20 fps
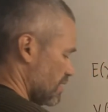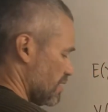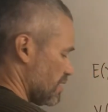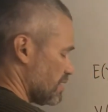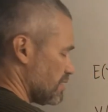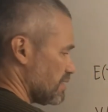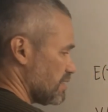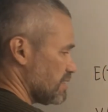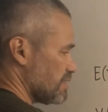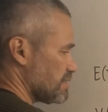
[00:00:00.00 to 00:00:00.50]

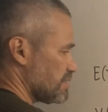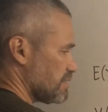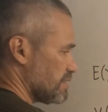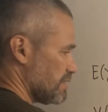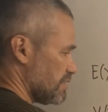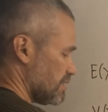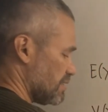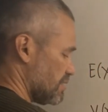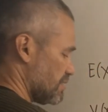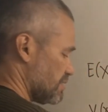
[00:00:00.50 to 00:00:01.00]
and this
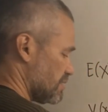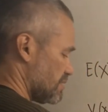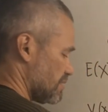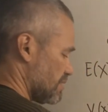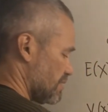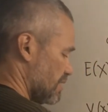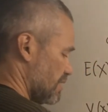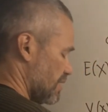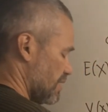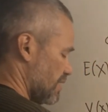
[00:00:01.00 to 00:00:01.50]
is
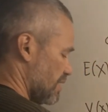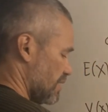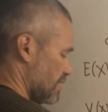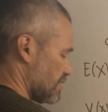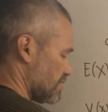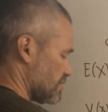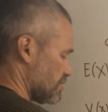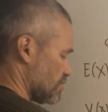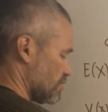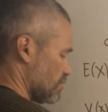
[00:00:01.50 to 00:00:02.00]

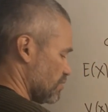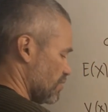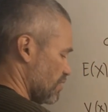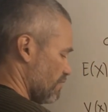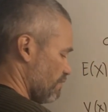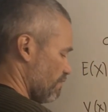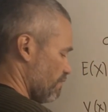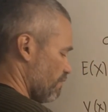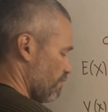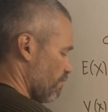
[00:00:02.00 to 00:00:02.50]
x to the
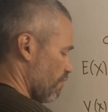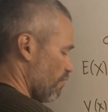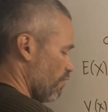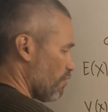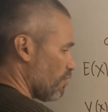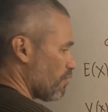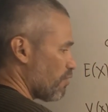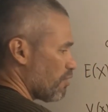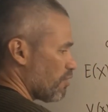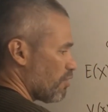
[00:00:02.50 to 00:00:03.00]

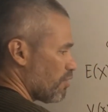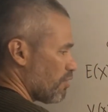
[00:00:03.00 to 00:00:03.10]
4